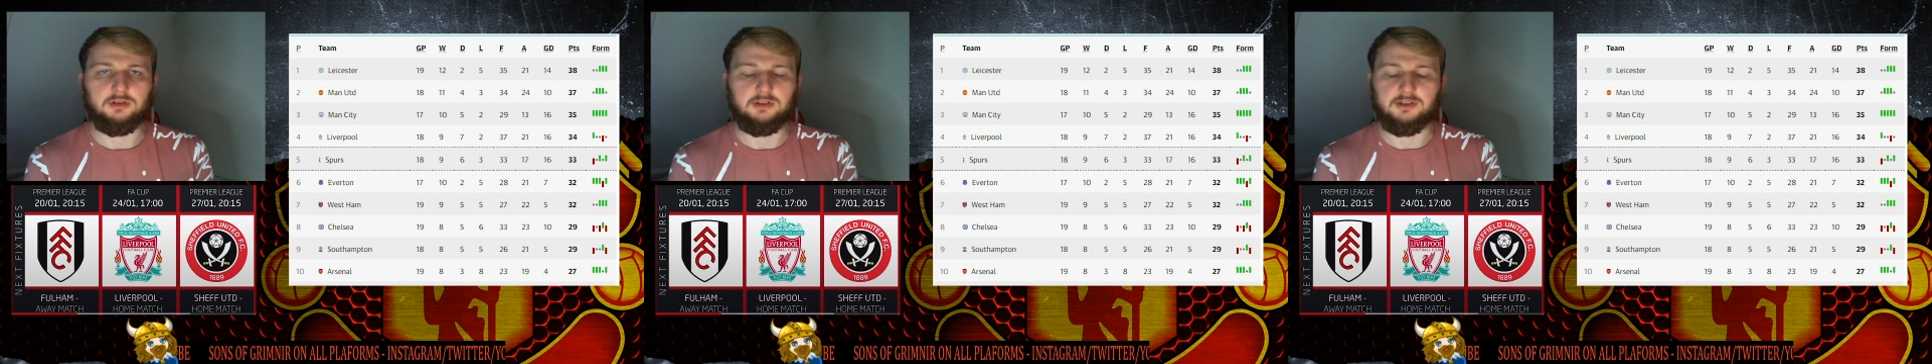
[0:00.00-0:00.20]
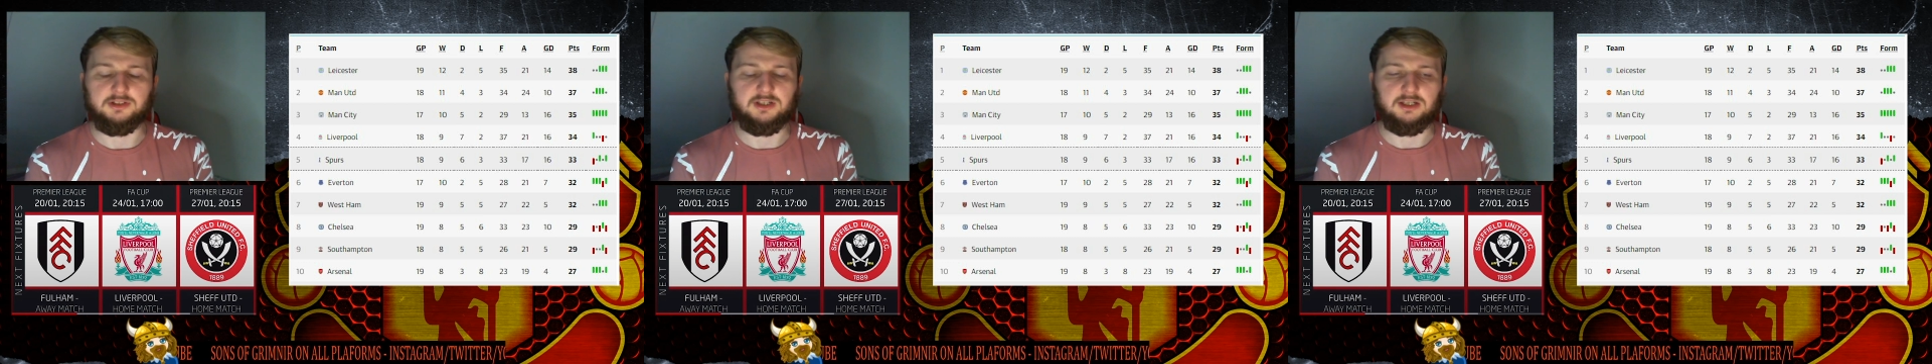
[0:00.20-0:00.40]

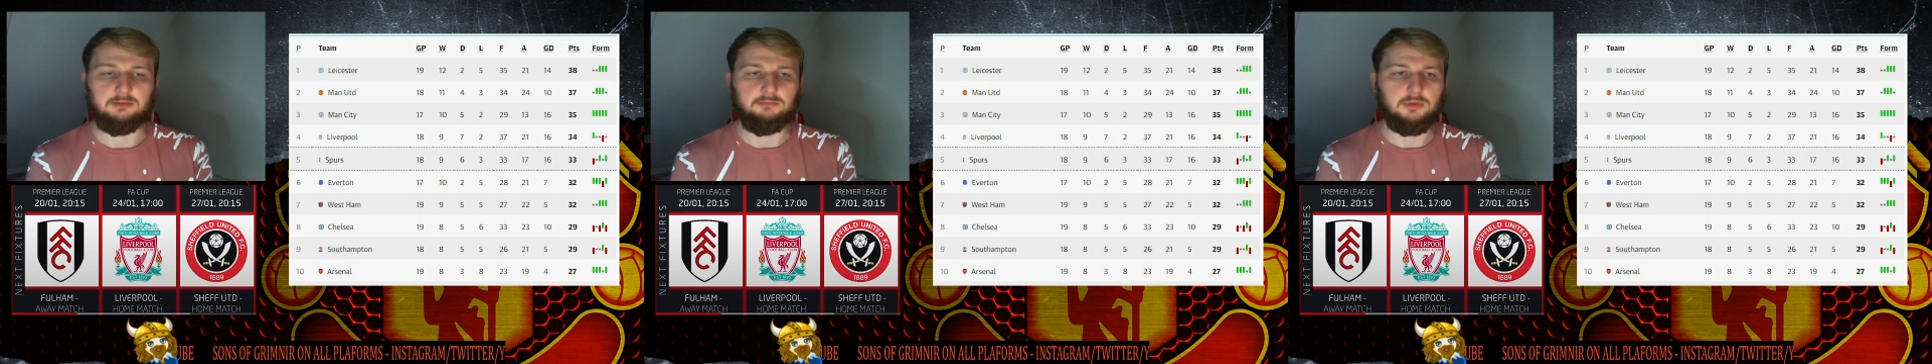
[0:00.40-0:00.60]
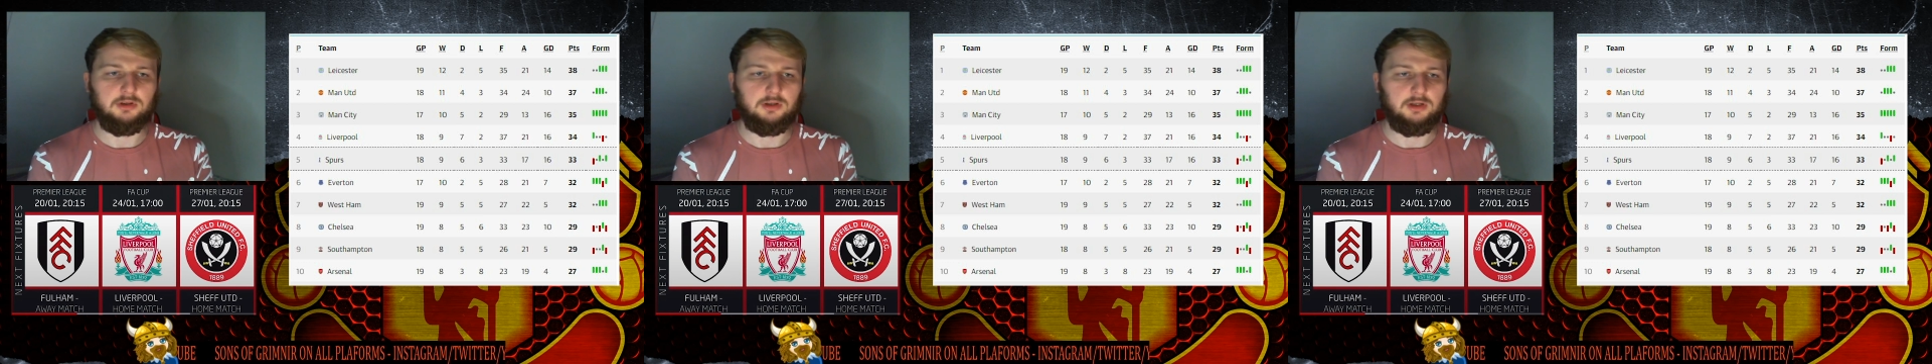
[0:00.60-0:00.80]
in the team
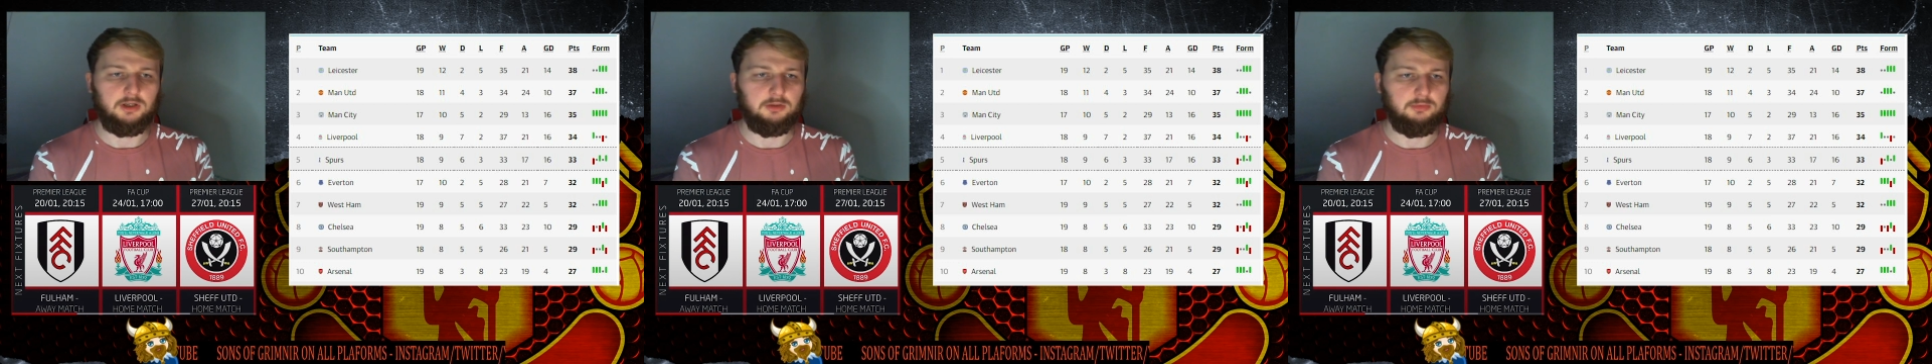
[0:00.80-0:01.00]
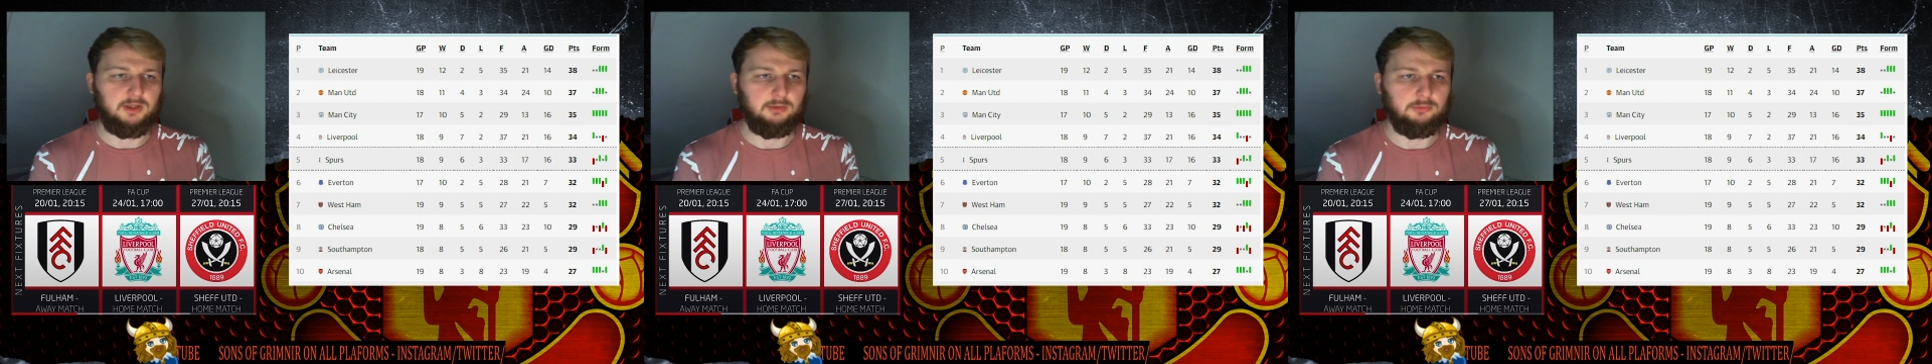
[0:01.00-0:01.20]

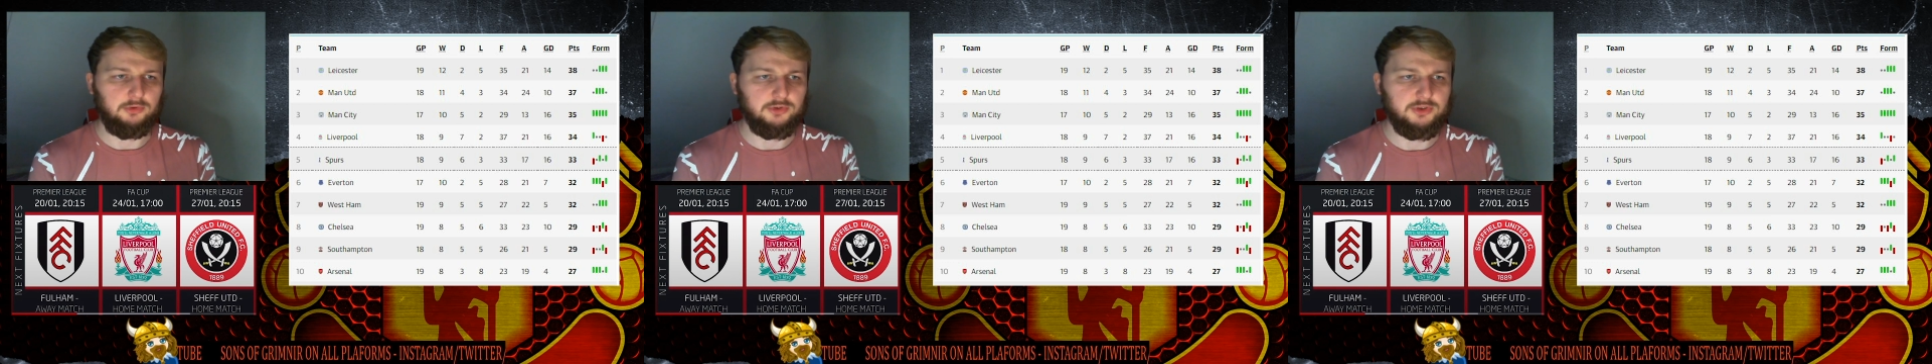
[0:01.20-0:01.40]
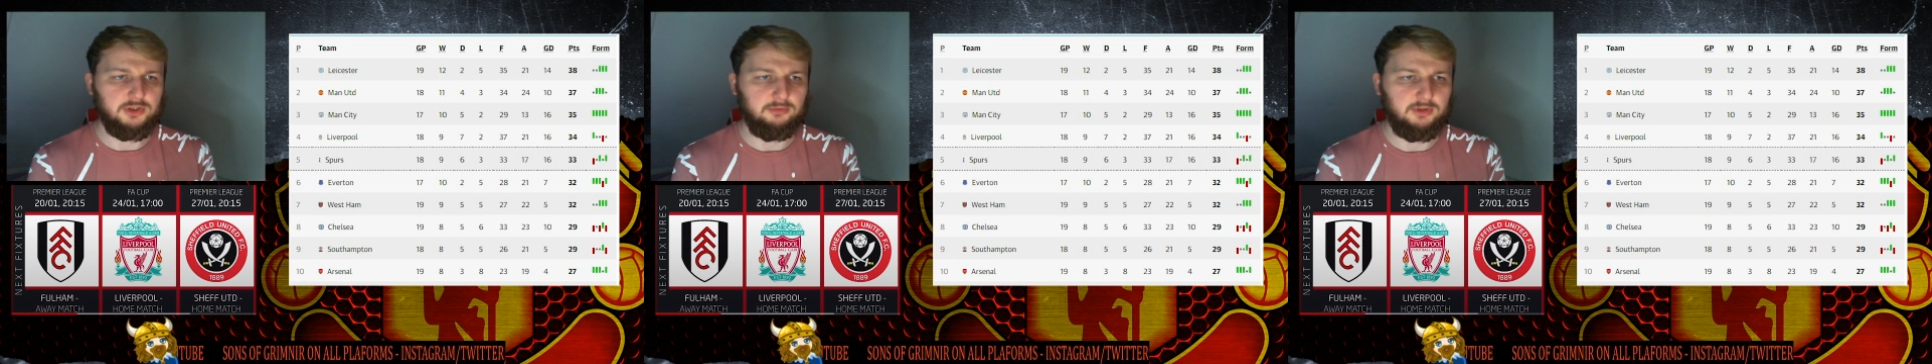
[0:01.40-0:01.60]
without
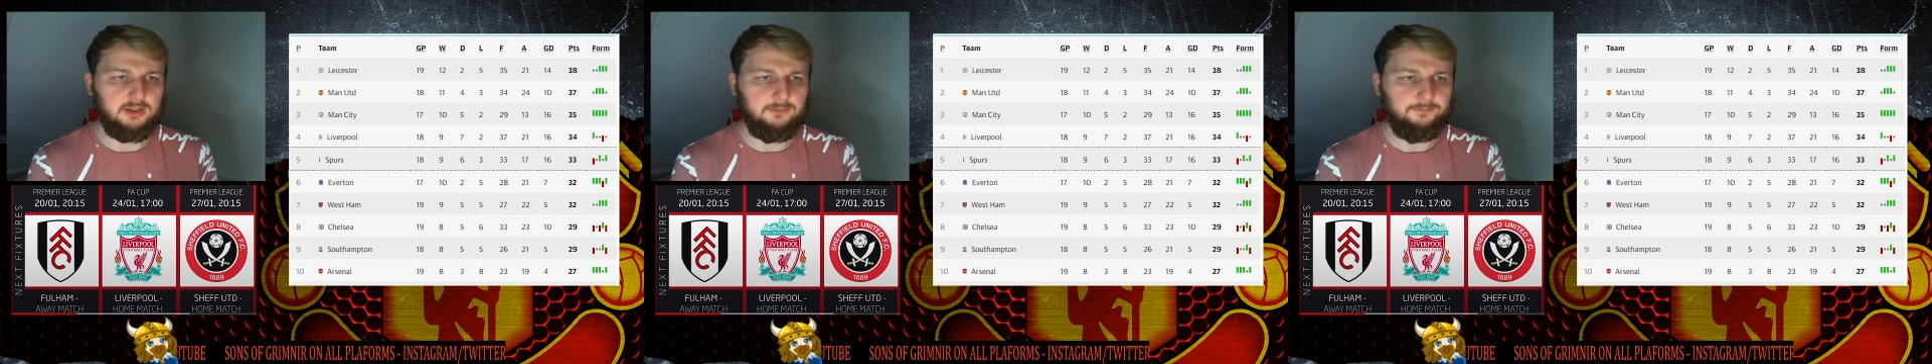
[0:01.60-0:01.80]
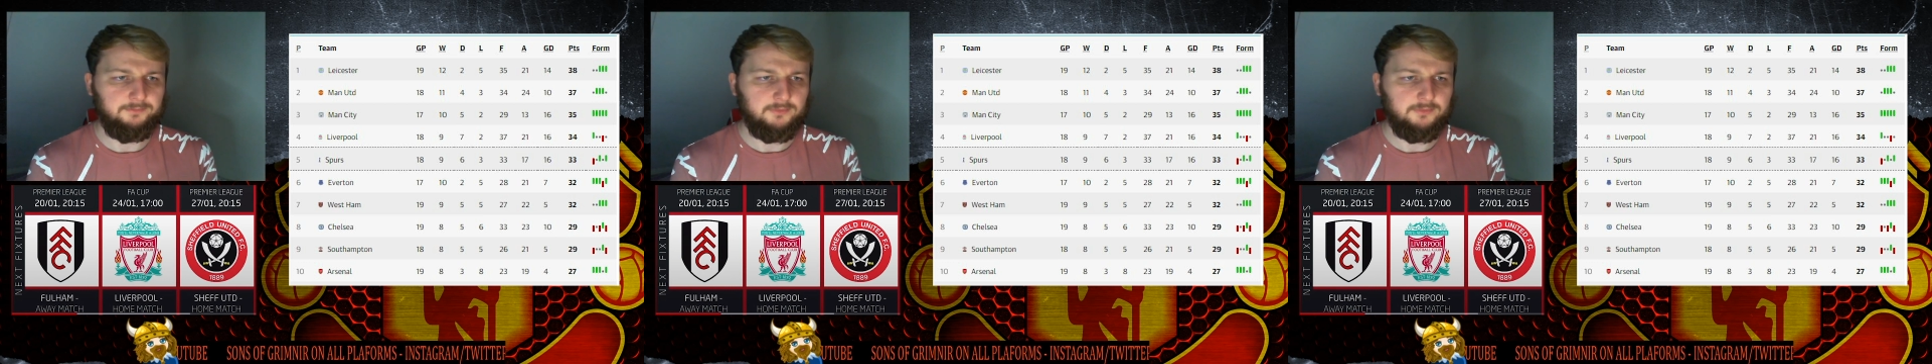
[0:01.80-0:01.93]
those two in it.